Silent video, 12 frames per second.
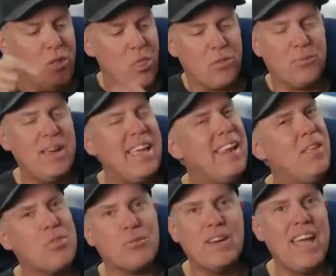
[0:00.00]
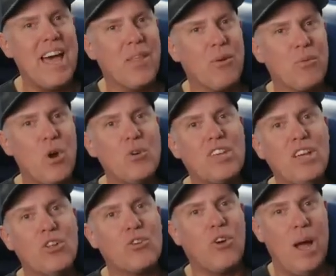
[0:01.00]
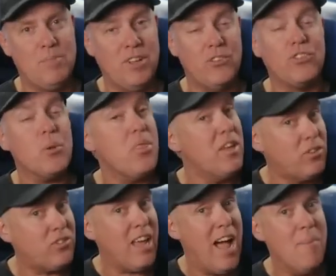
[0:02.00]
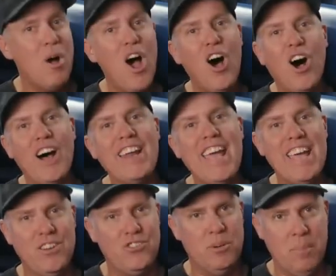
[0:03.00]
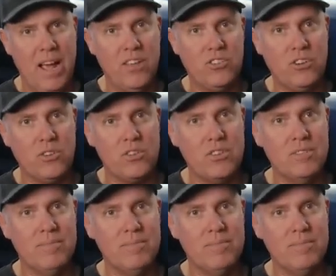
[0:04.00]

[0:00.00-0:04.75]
the 383 out of the Roadkill Crop Duster, this time on Engine Masters.